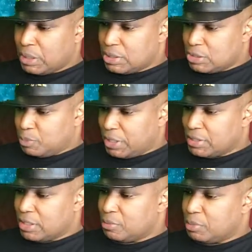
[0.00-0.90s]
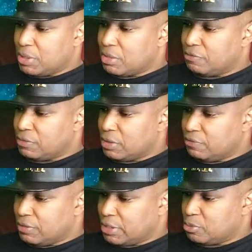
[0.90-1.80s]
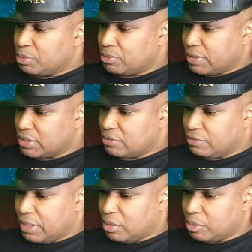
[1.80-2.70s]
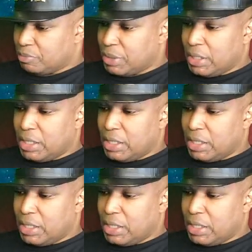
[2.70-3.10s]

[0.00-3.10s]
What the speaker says: Despite not being a fully fledged progressive album,